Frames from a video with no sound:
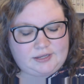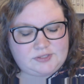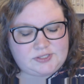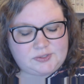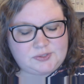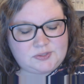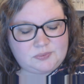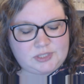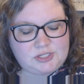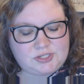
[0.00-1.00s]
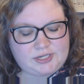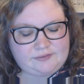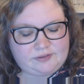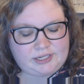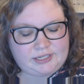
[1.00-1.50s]
have souls which
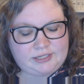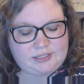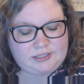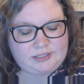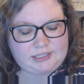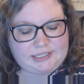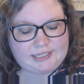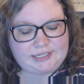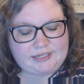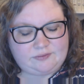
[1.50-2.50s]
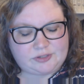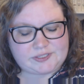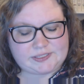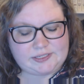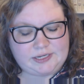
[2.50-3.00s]
never yet have
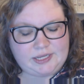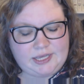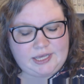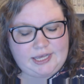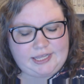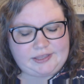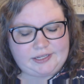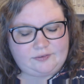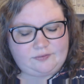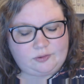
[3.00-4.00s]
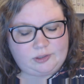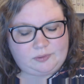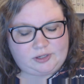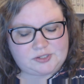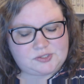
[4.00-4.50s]
risen, and therefore
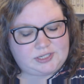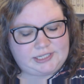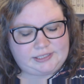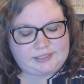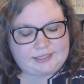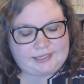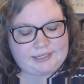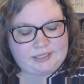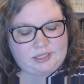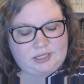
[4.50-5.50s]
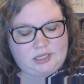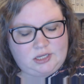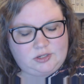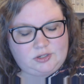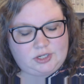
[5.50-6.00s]
prostrate lie?
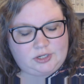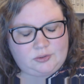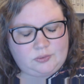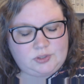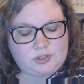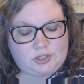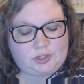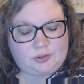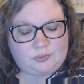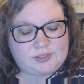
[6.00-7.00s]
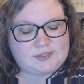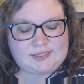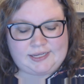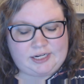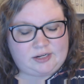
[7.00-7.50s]
No, no,
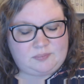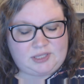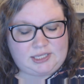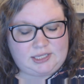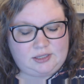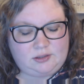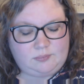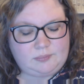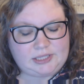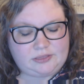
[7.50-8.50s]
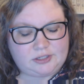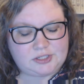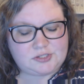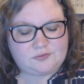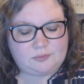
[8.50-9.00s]
this cannot be. Men
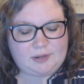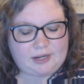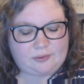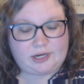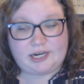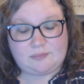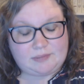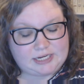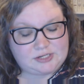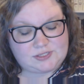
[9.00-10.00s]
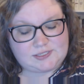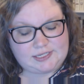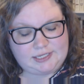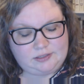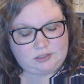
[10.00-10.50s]
thirst for power and
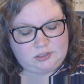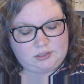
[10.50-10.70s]
majesty.